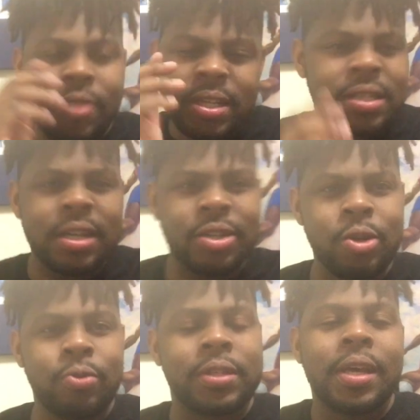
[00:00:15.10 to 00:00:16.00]
This is good
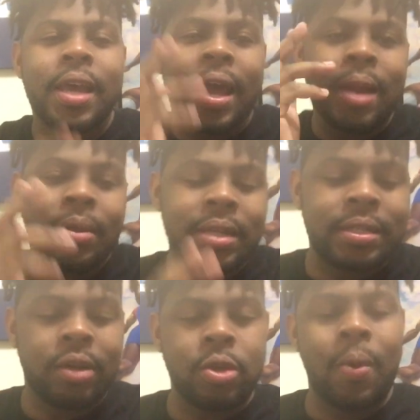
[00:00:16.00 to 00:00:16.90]
news, and I'm going to
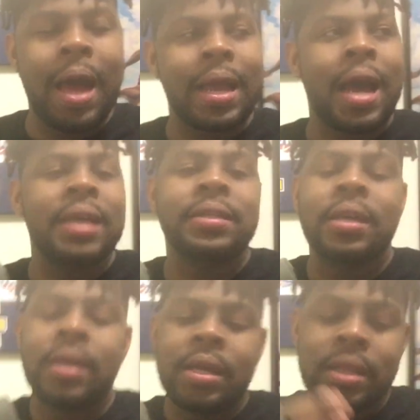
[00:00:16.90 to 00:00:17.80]
tell you why, guys.
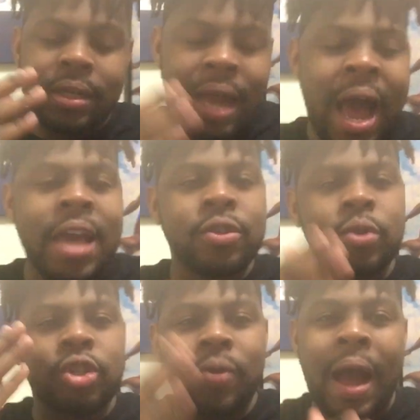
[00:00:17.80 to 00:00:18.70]
The Lions
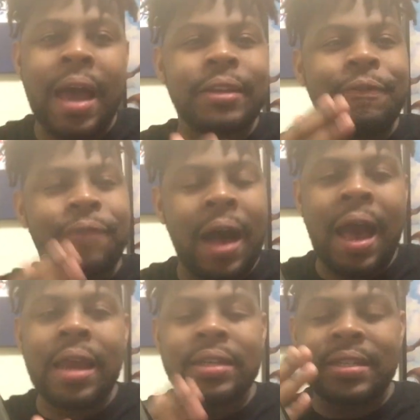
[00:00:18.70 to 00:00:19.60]
were trying to
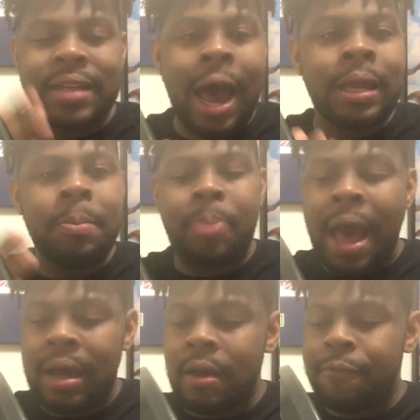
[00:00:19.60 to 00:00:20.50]
find a solid
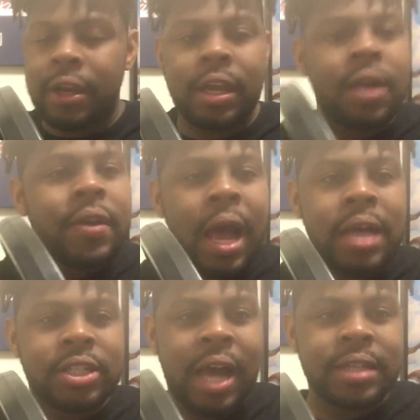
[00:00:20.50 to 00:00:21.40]
backup for
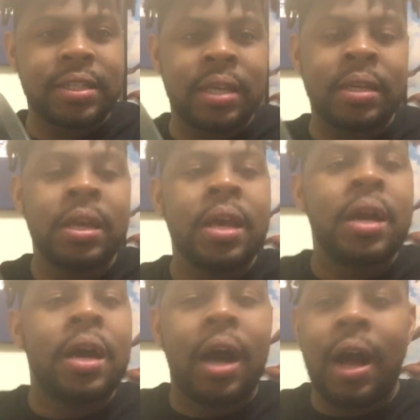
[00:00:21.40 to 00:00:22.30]
Kerryon Johnson.
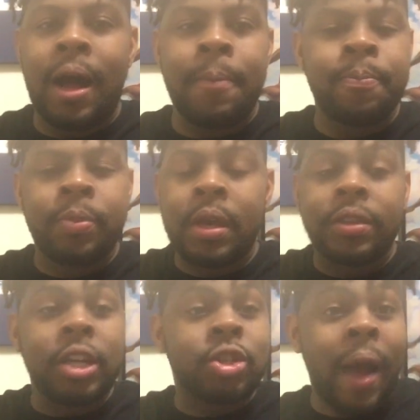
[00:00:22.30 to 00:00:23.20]

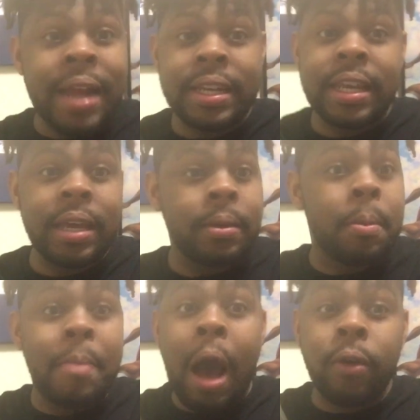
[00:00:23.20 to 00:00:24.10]
They tried to
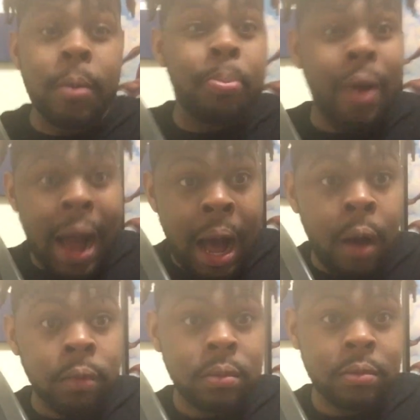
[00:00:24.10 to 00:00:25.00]
get Malcolm
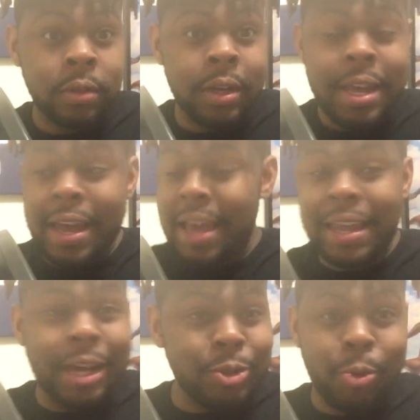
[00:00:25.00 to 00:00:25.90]
Brown,
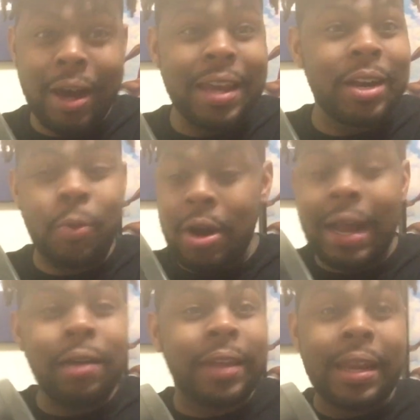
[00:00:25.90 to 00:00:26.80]
and guess what? It didn't work out.